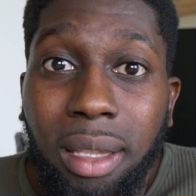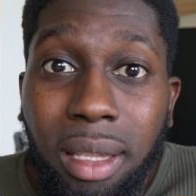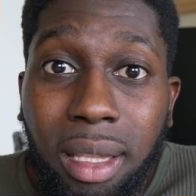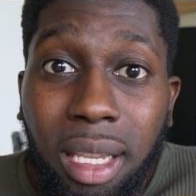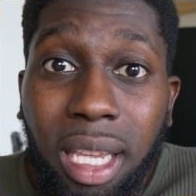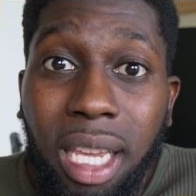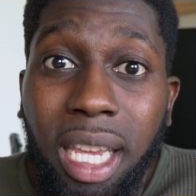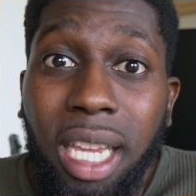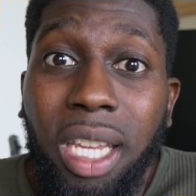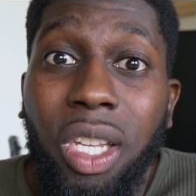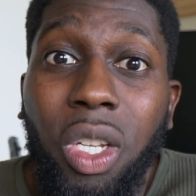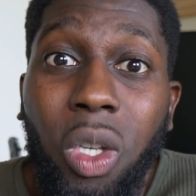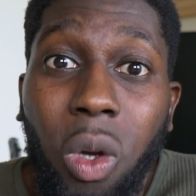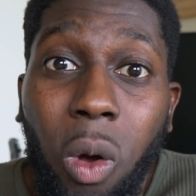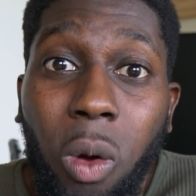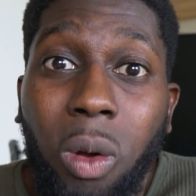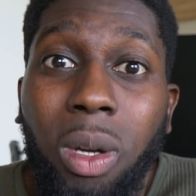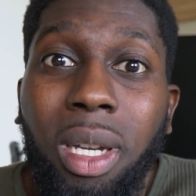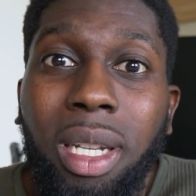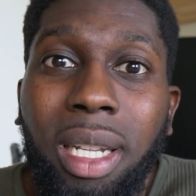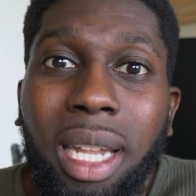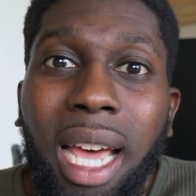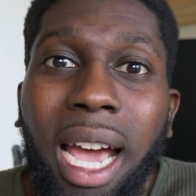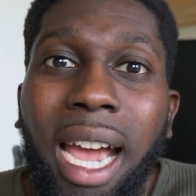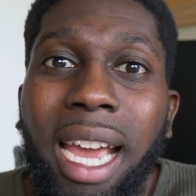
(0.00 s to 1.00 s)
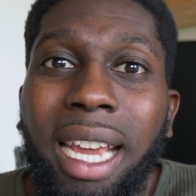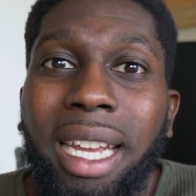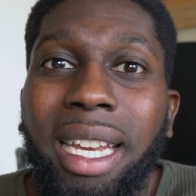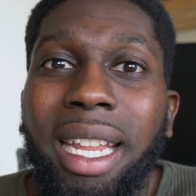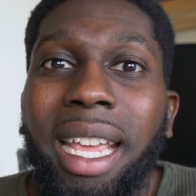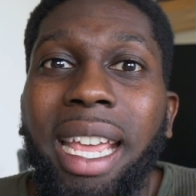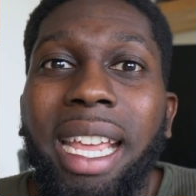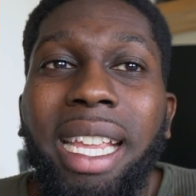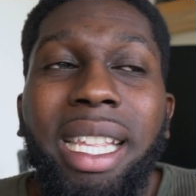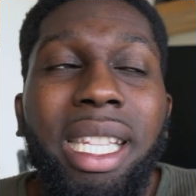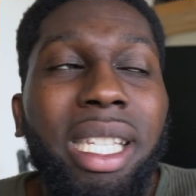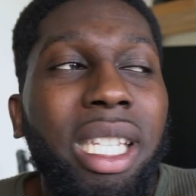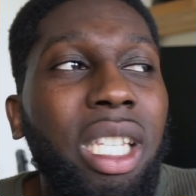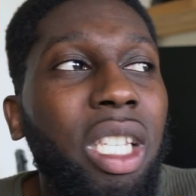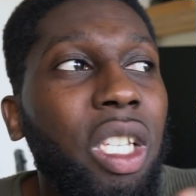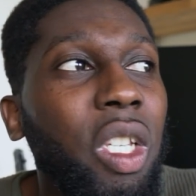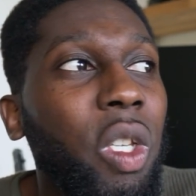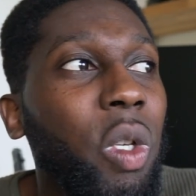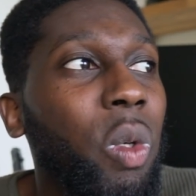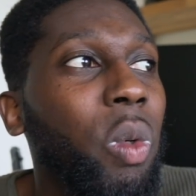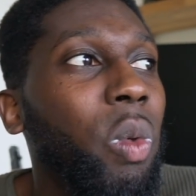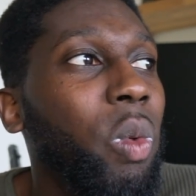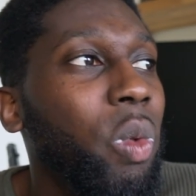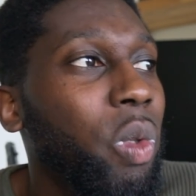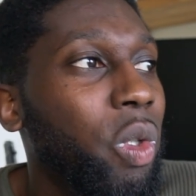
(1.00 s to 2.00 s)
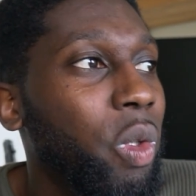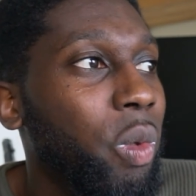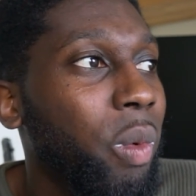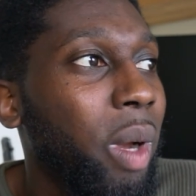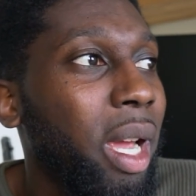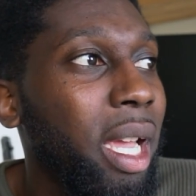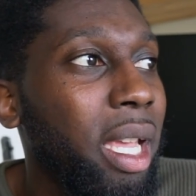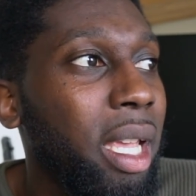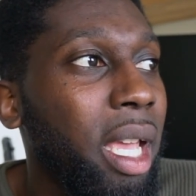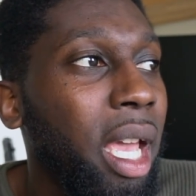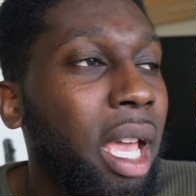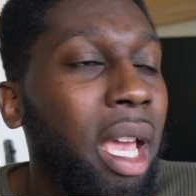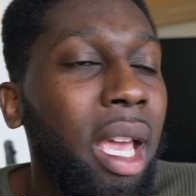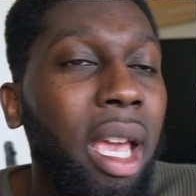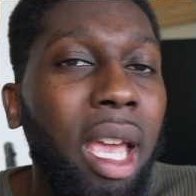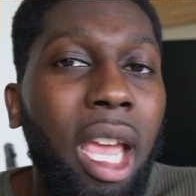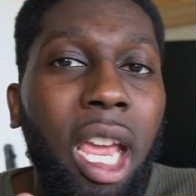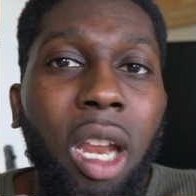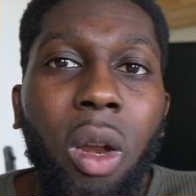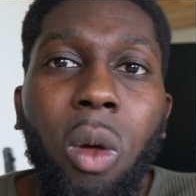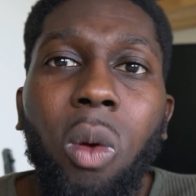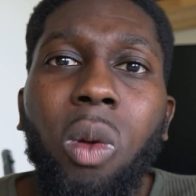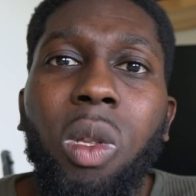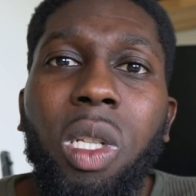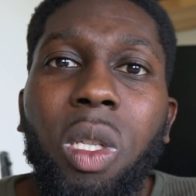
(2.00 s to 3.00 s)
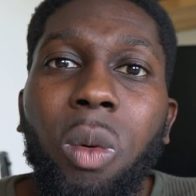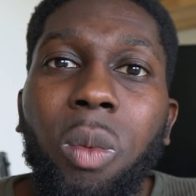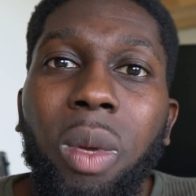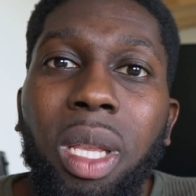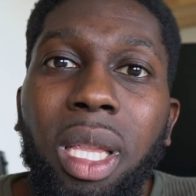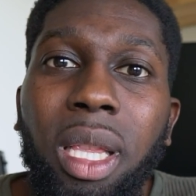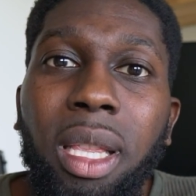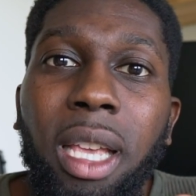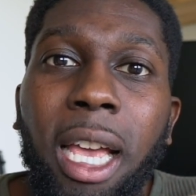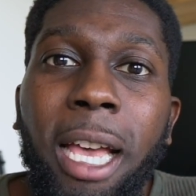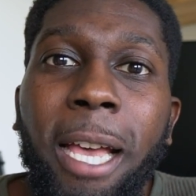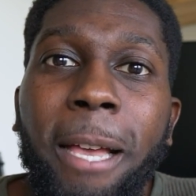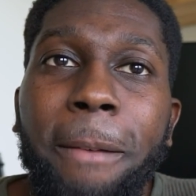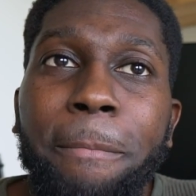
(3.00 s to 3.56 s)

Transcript: It's huge, right? And also with